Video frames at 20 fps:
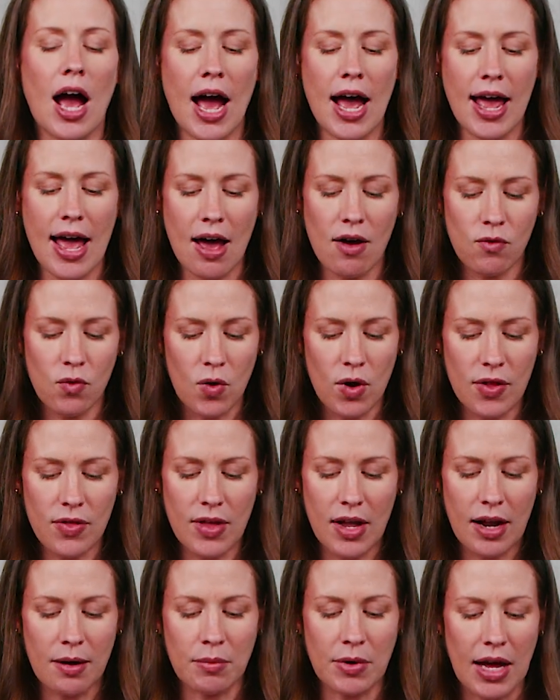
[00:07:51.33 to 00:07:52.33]
I have one
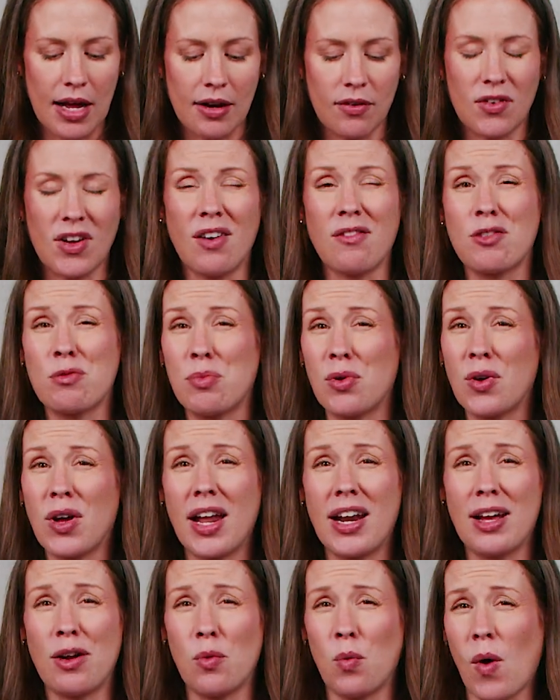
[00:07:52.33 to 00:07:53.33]
that I'm kind of comfortable
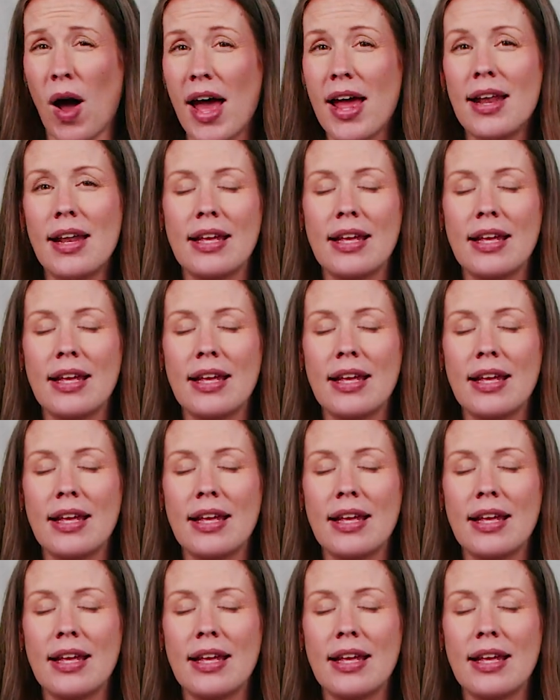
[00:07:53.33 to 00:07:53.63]
getting wet